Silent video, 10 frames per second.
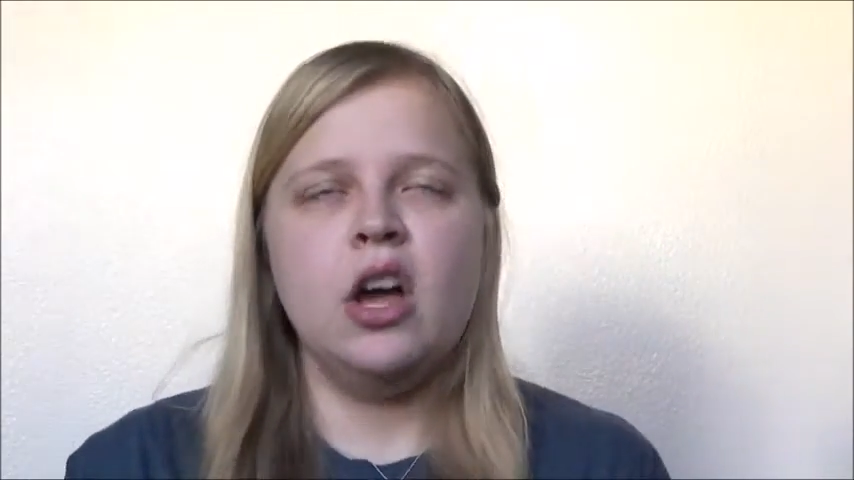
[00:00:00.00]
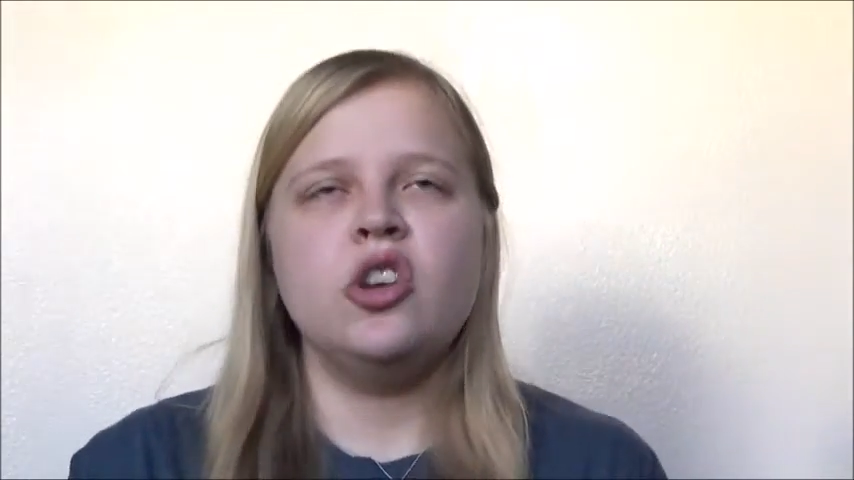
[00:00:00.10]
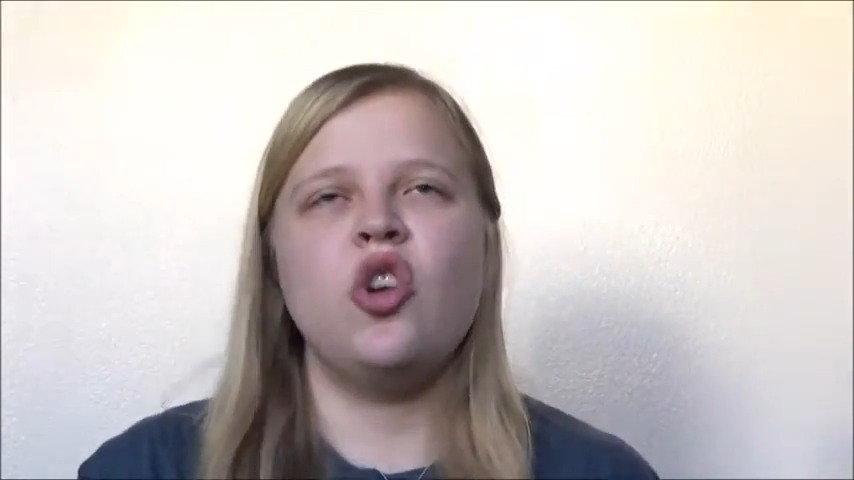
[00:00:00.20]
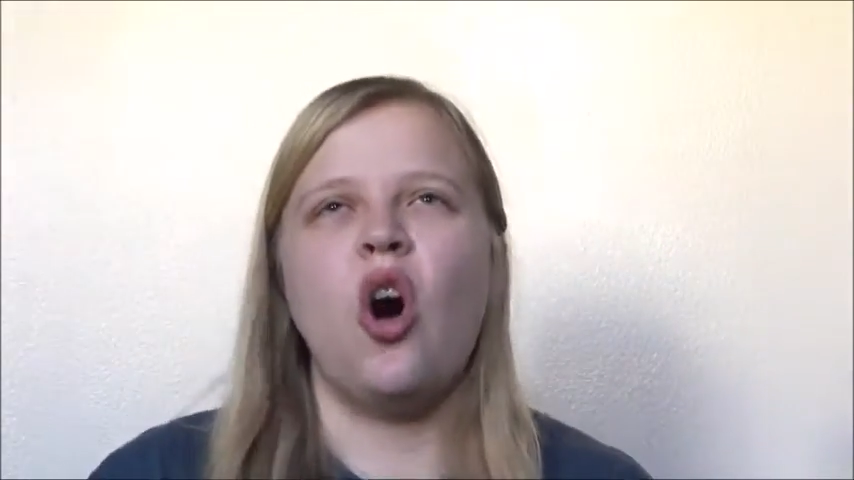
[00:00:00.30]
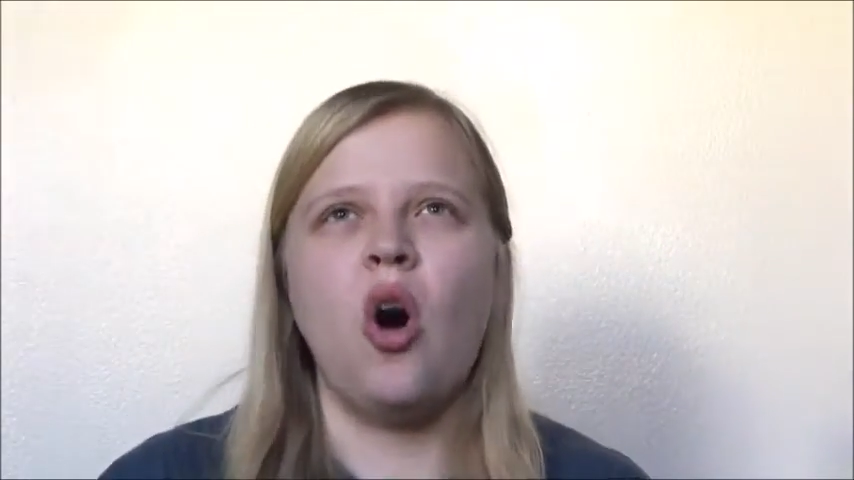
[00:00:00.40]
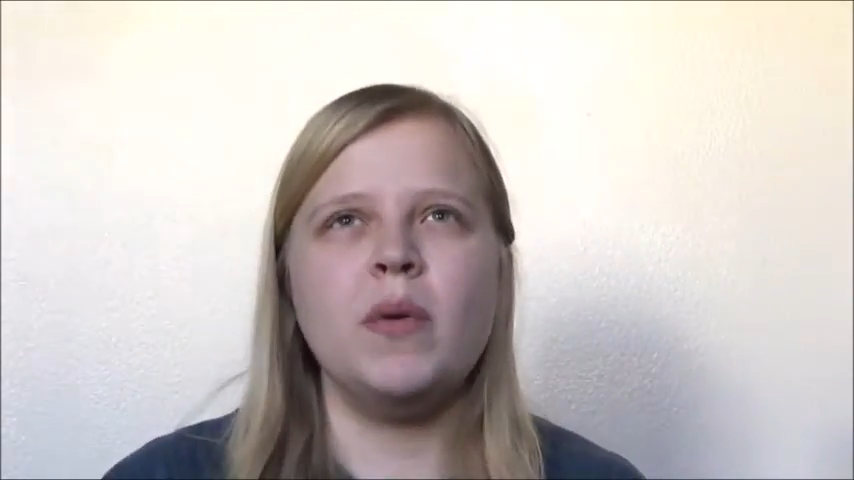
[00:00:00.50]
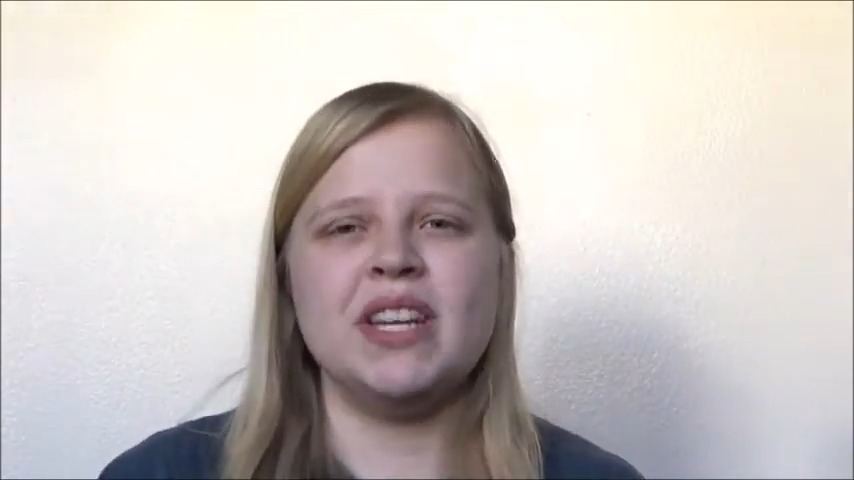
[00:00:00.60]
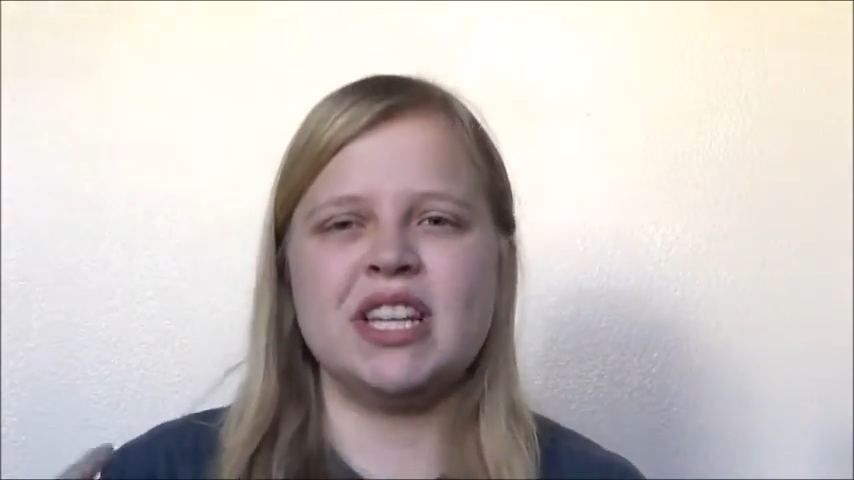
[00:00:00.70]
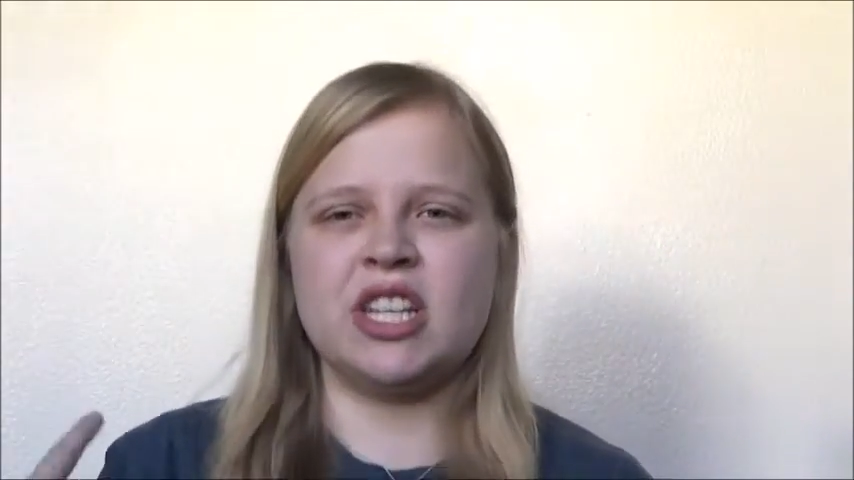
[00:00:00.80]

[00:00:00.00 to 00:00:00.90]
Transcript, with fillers: you're always